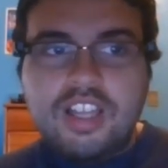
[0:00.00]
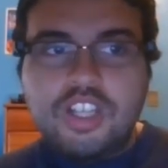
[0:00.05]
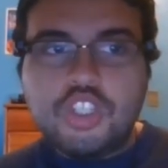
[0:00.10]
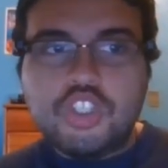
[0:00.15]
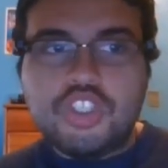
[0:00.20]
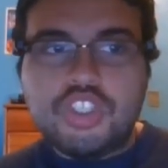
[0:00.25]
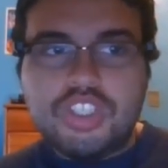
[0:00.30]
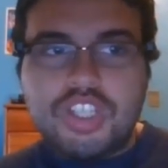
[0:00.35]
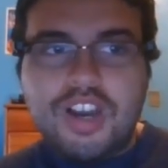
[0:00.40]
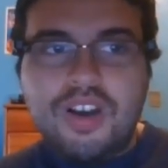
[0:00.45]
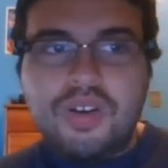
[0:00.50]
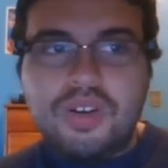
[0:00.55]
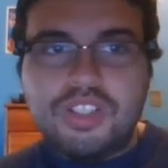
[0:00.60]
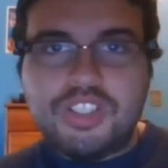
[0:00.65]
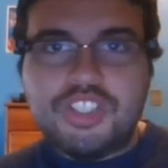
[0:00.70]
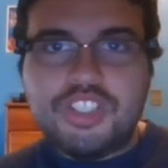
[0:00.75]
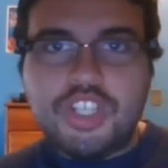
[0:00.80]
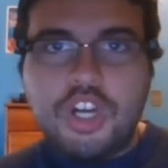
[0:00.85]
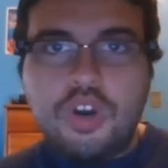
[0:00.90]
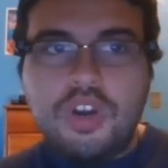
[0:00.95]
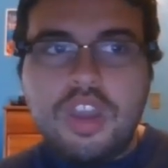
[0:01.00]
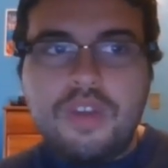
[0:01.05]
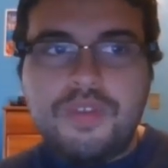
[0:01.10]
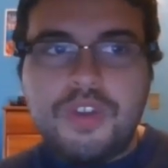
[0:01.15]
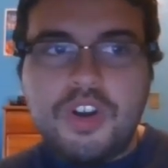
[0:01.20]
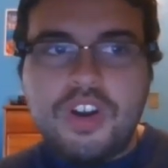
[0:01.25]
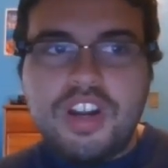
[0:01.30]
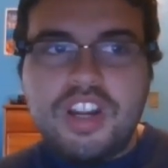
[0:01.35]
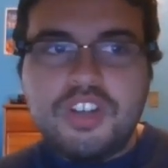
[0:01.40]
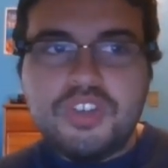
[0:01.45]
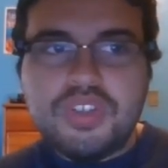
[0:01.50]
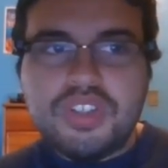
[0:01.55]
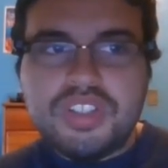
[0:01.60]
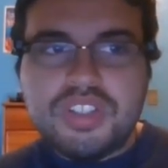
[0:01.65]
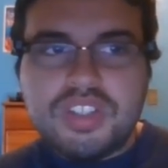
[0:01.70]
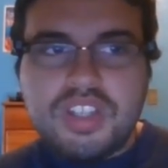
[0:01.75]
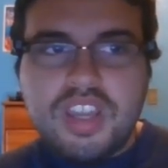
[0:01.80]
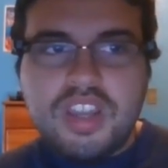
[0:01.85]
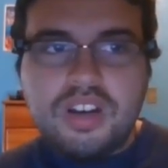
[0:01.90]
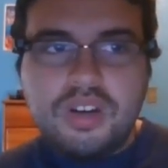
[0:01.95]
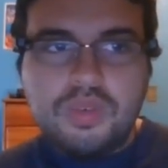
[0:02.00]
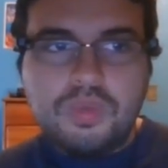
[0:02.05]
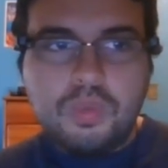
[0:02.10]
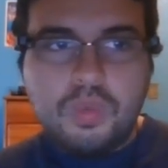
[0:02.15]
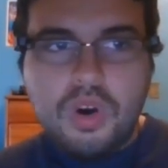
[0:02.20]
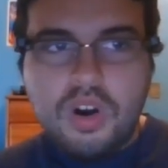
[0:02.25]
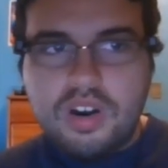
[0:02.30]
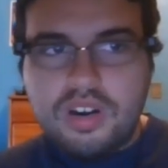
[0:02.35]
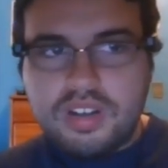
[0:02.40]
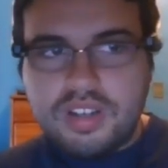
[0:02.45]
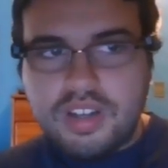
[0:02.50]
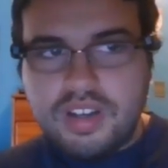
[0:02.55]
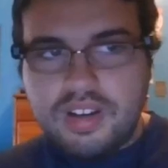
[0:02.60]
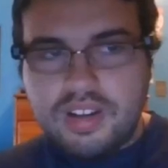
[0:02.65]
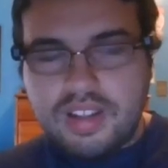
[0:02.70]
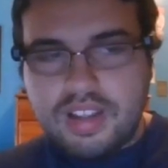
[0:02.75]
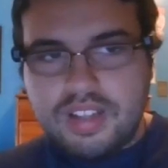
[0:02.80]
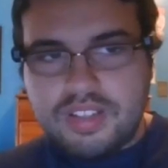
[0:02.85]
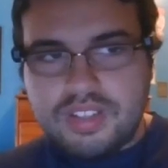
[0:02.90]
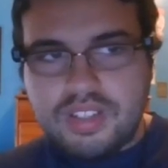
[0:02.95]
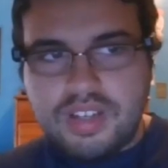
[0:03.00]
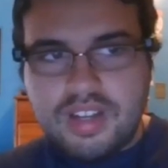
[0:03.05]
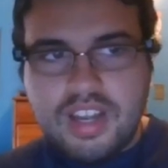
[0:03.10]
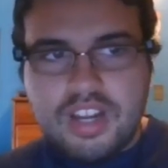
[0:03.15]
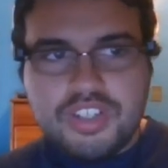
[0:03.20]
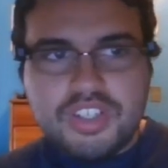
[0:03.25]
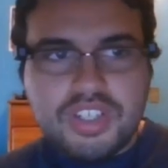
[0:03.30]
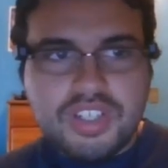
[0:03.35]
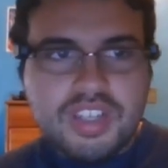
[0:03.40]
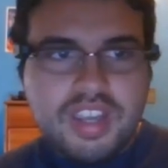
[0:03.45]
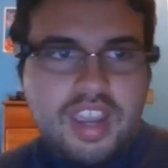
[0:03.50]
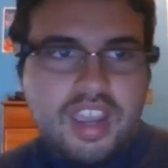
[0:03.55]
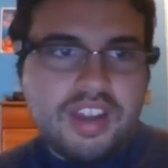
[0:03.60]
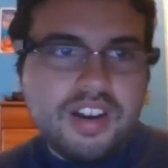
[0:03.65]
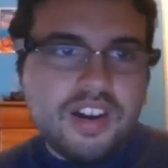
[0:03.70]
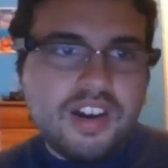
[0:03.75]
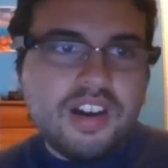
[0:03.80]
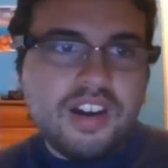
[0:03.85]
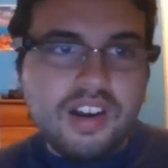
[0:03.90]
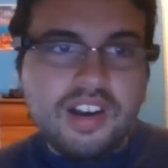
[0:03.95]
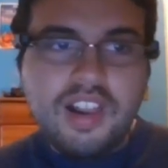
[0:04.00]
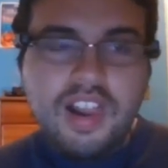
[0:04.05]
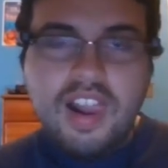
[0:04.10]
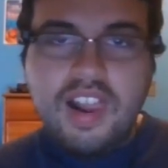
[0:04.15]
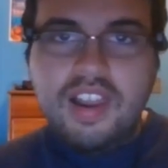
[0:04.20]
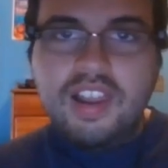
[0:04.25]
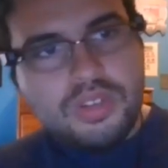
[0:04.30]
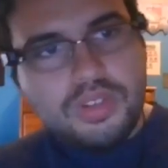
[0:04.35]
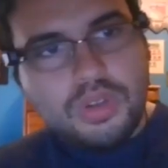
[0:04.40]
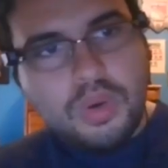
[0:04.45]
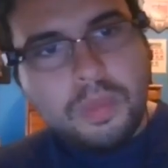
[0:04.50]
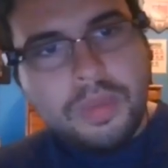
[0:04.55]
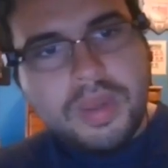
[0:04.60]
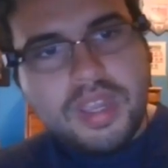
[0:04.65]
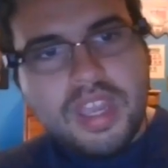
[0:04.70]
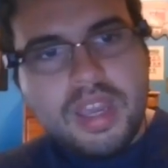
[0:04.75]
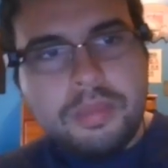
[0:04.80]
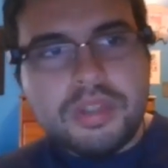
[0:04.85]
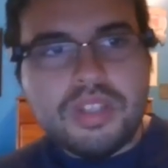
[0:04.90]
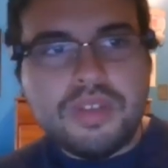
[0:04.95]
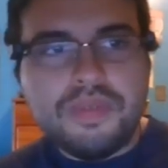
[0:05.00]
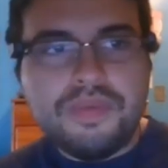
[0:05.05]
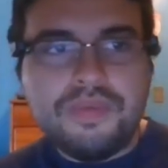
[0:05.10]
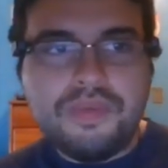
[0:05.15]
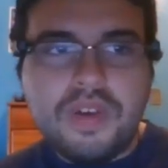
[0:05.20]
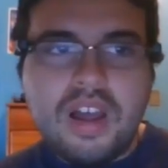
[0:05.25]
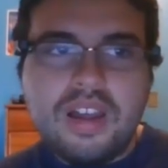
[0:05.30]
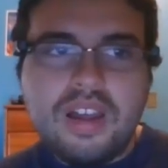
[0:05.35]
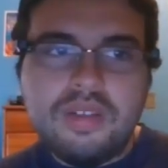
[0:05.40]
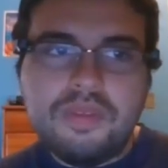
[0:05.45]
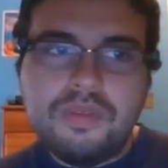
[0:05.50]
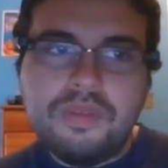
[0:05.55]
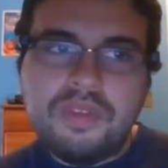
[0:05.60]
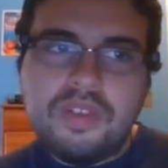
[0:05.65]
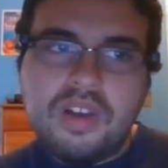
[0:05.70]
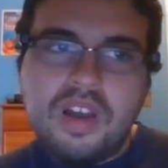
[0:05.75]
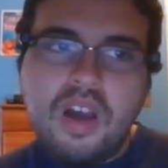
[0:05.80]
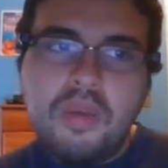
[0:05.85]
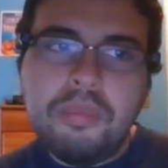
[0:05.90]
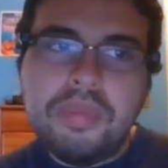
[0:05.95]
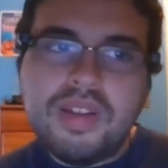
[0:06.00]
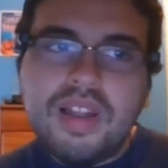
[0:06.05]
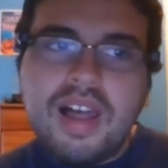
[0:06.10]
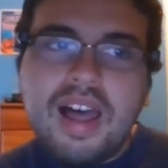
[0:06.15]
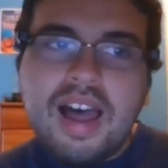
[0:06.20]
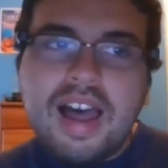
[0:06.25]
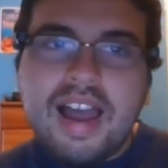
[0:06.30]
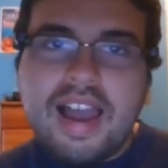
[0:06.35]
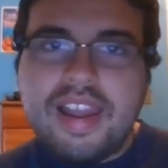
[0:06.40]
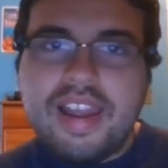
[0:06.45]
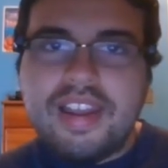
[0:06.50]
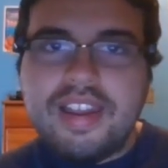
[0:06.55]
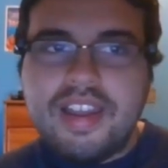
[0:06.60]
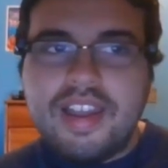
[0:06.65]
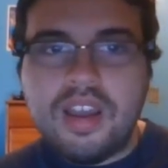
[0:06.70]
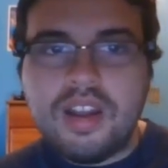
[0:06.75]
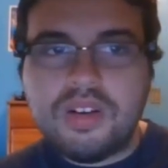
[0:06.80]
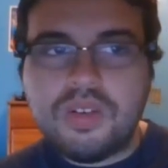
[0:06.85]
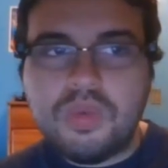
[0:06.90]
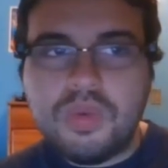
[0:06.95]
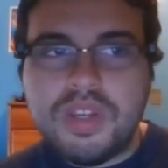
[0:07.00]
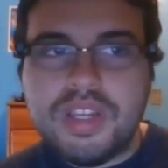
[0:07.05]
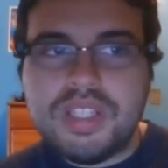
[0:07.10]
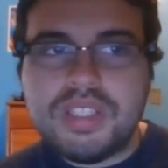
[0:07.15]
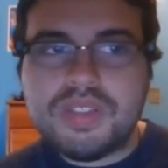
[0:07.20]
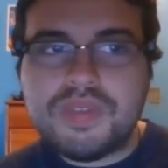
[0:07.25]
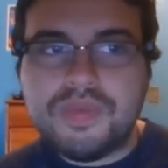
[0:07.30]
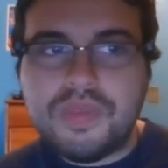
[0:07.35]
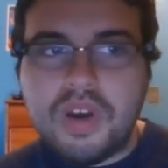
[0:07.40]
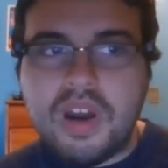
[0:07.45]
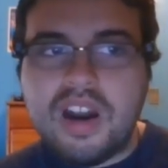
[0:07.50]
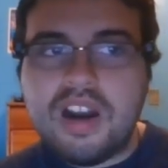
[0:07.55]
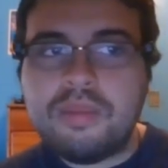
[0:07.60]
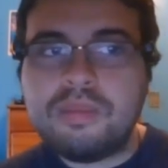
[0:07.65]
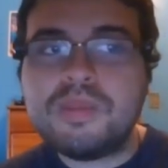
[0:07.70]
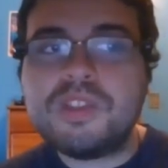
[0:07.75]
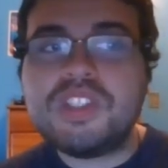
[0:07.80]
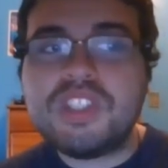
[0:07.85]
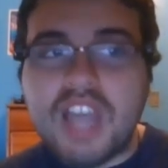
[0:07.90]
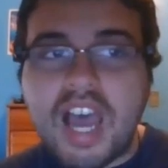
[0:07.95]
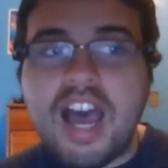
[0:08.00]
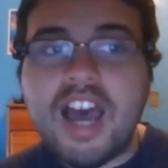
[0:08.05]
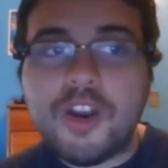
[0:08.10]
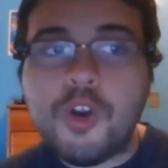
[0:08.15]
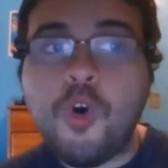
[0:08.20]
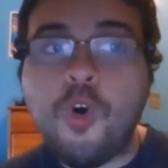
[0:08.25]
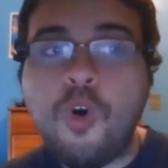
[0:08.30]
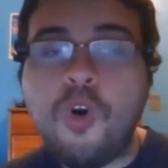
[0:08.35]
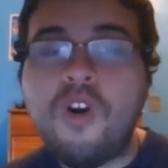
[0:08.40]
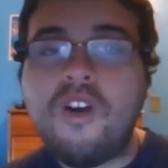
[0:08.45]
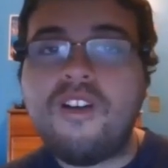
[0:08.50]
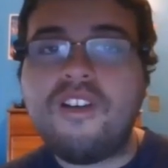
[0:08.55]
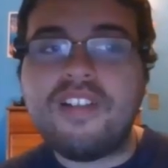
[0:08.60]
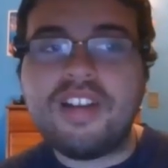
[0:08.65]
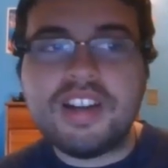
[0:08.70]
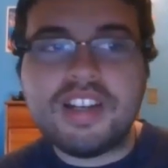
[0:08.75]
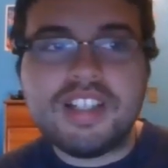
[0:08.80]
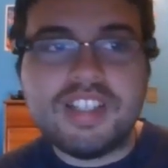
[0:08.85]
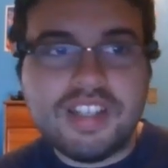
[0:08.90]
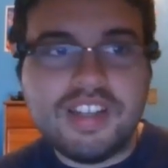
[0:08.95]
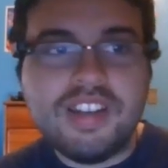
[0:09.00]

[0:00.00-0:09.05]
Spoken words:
So if you're interested in working as an educator, you'll be able to apply at queensfarm.org.